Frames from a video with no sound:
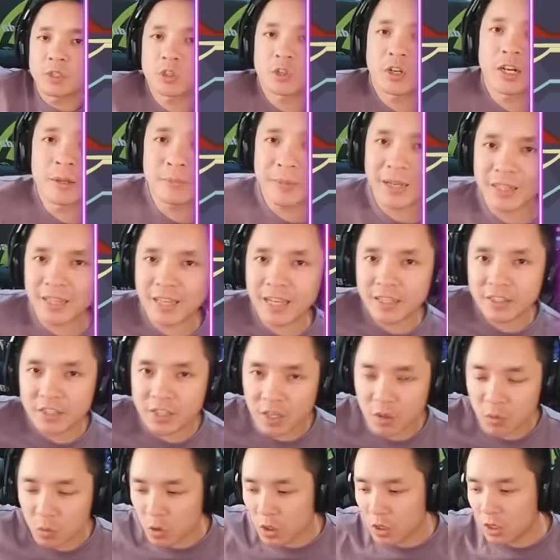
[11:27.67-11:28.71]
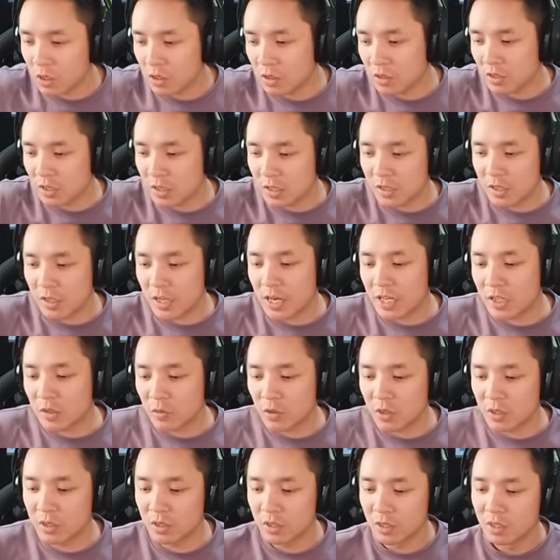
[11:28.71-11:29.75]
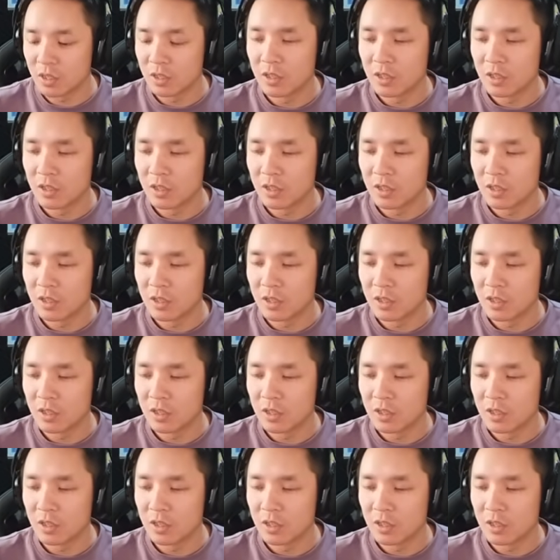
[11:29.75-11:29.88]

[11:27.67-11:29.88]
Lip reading: trying to make that deck work since last one,